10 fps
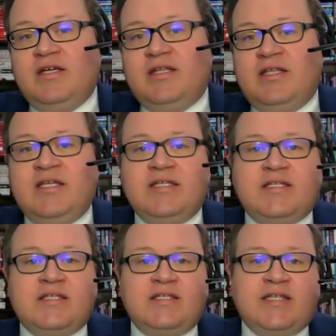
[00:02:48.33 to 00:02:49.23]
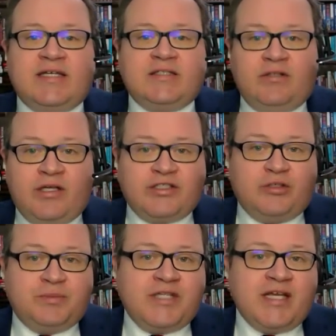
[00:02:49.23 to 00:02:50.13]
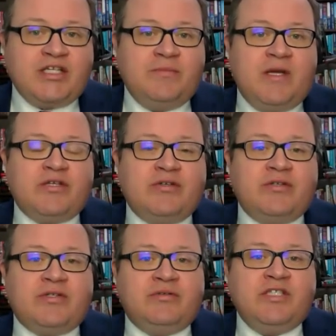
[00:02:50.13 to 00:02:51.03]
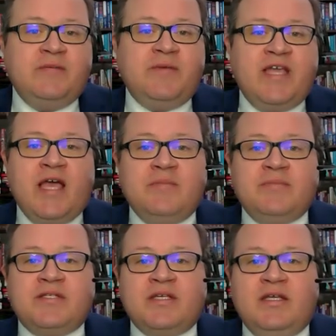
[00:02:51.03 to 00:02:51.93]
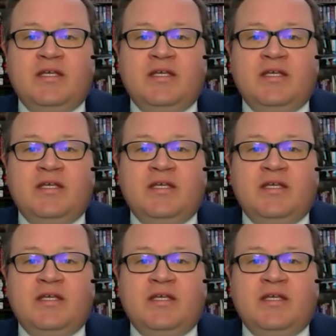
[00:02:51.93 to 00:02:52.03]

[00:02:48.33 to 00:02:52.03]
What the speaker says: These technological protection measures, or TPMs,